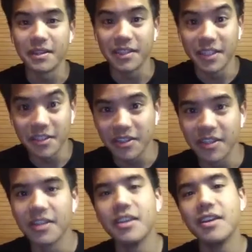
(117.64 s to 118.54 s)

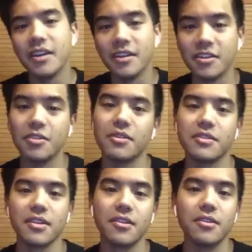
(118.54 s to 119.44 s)
legally in a token
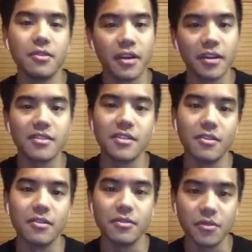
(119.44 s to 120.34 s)
sale or an
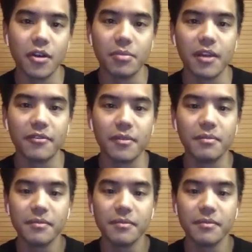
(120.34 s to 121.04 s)
ICO through our platform.